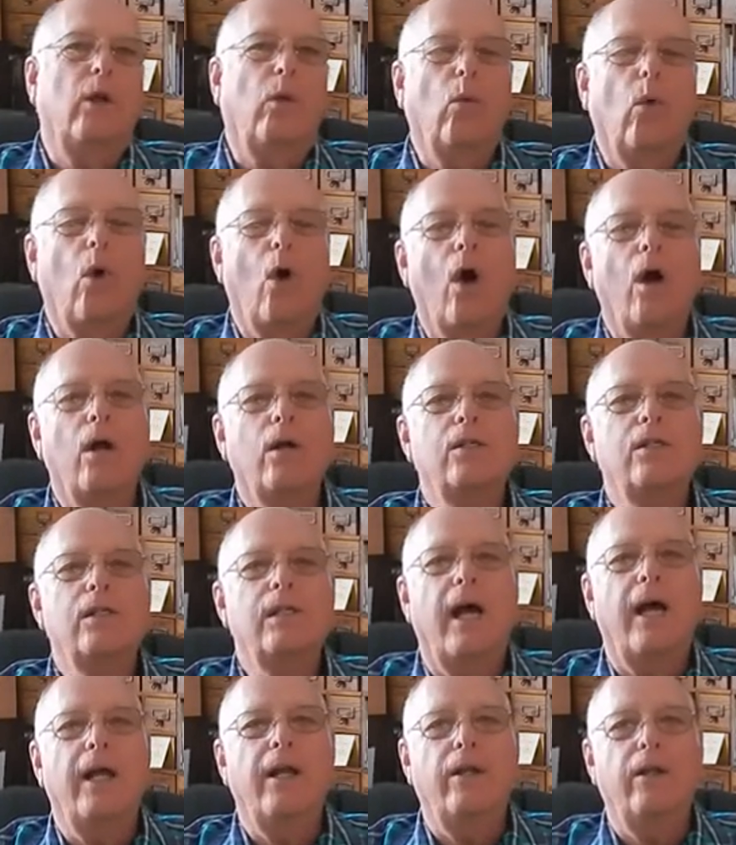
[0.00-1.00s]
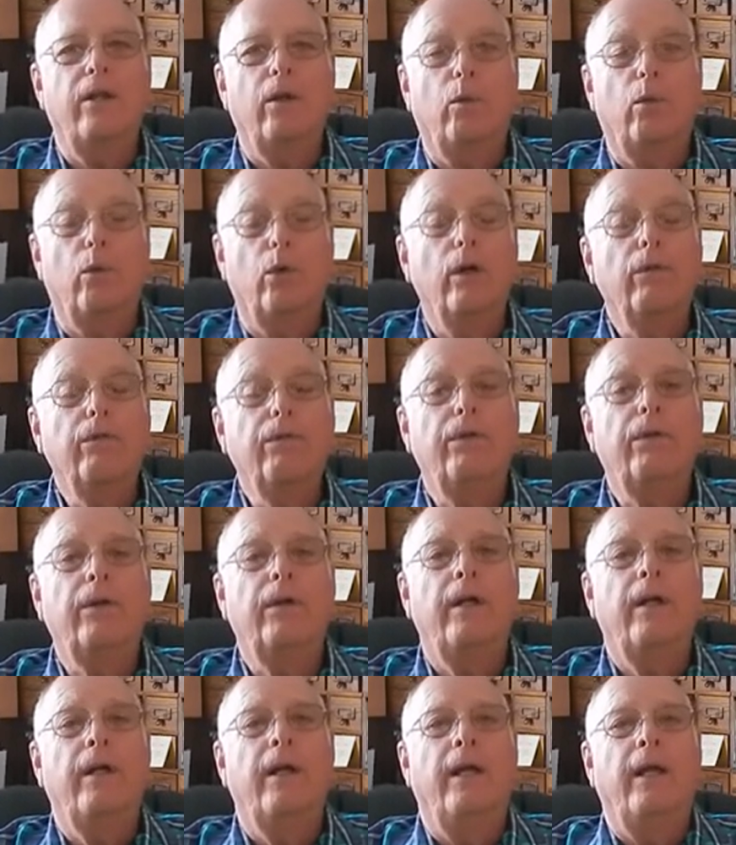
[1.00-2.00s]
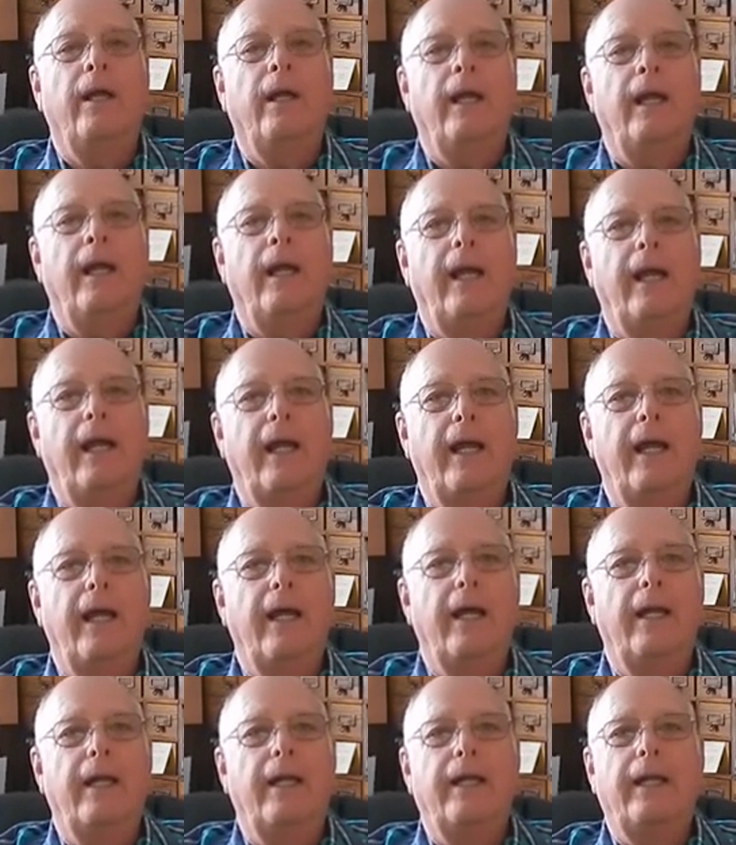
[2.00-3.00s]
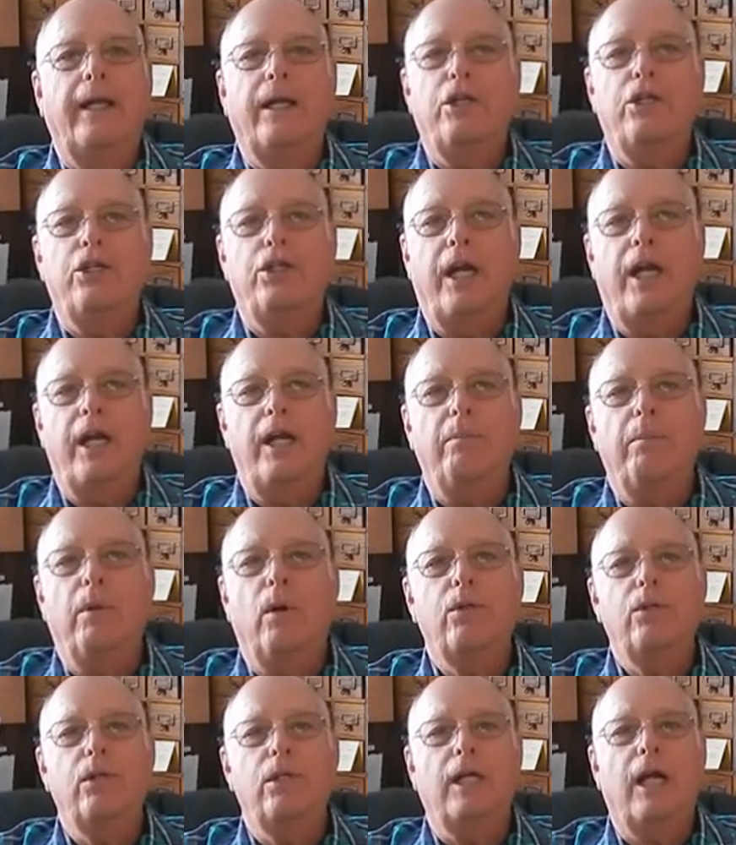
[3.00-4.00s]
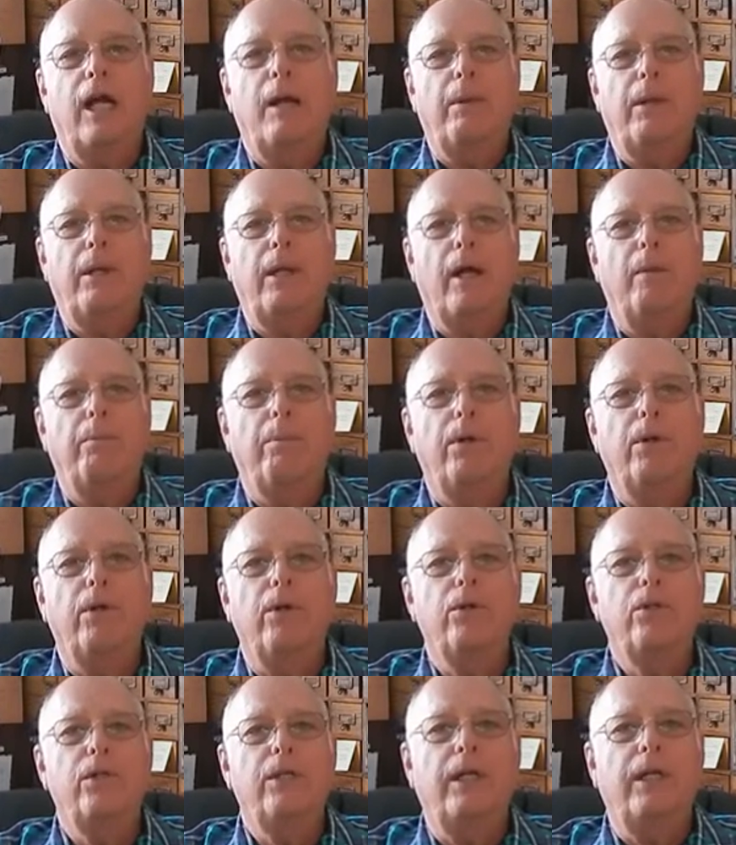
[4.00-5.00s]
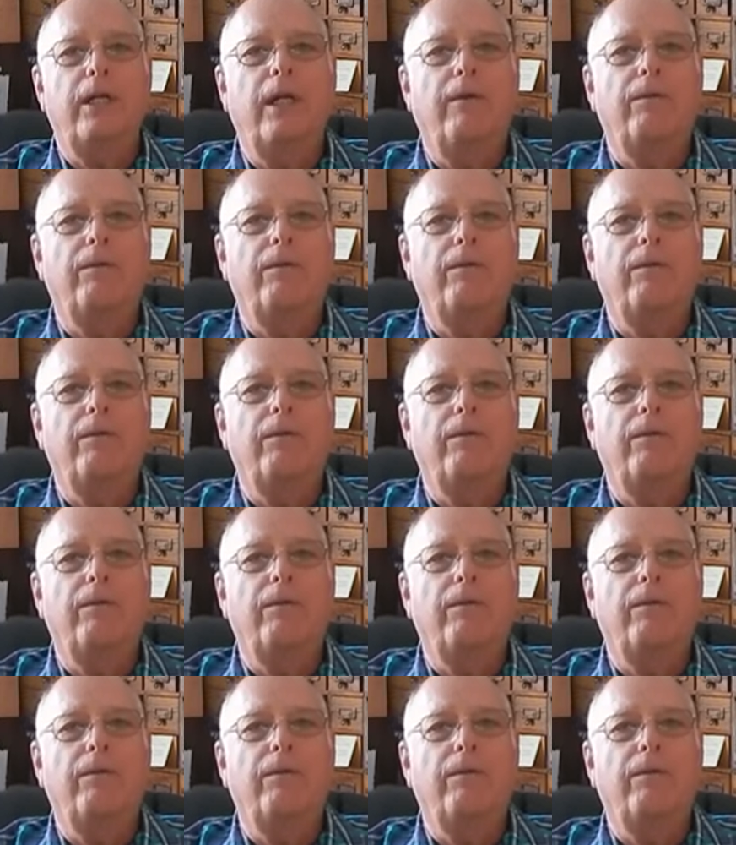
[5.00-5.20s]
wrong side of the roof. And it gets shade most of the time and not producing.